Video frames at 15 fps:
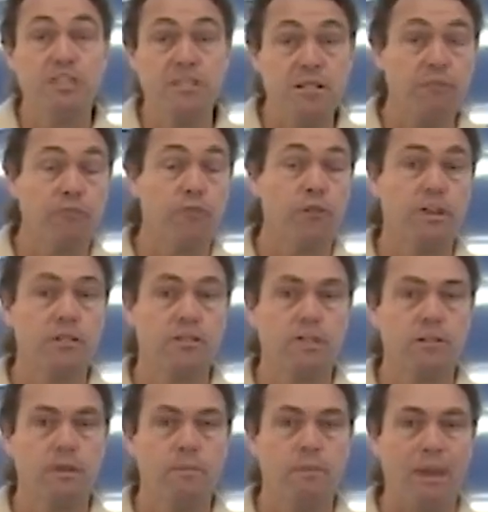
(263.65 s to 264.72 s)
different
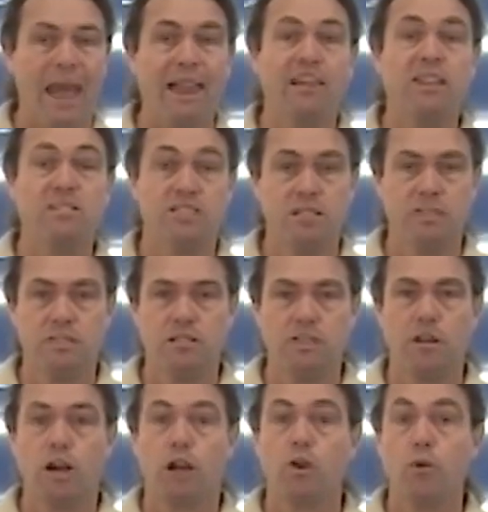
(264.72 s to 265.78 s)
balances
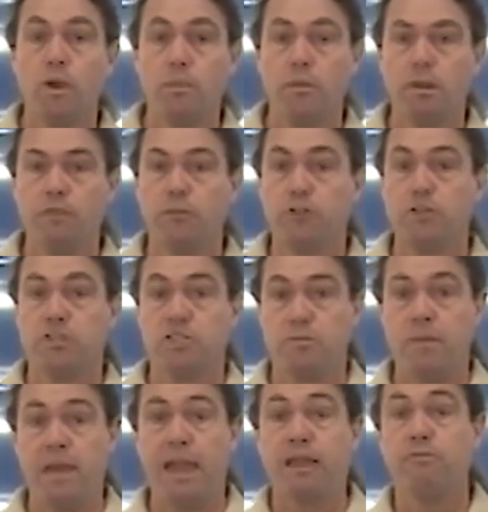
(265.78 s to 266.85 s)
in our equipment versus
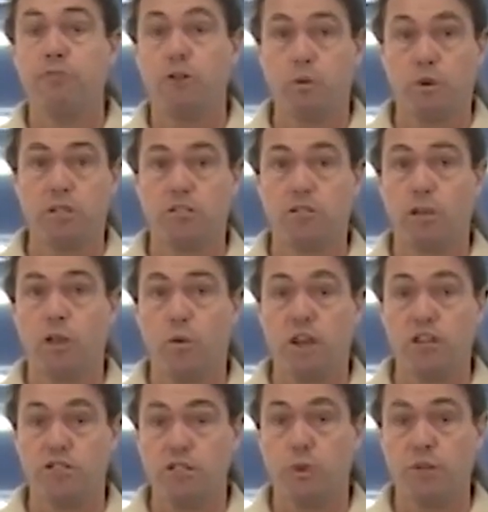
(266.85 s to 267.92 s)
man focus
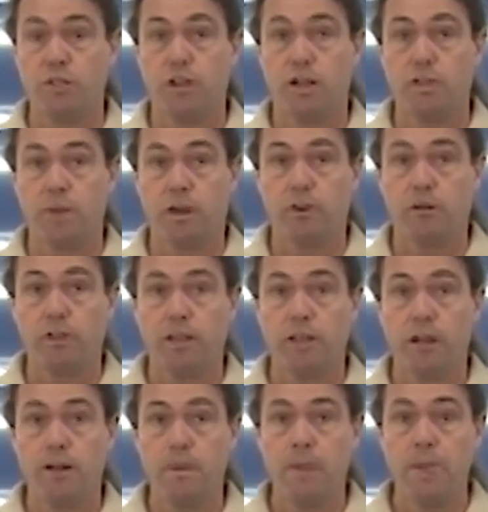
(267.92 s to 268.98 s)
equation that we talked about
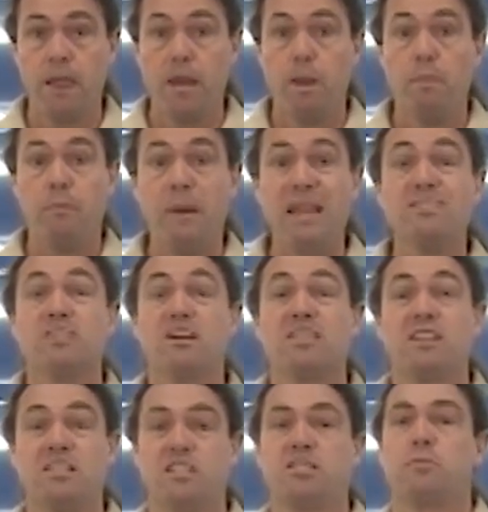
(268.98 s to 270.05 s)
earlier based on
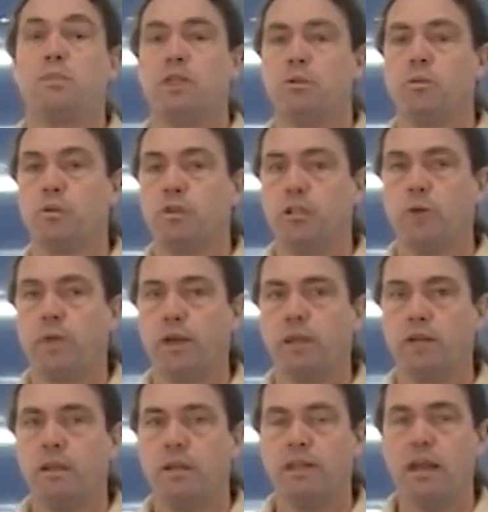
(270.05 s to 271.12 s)
the discipline we're doing.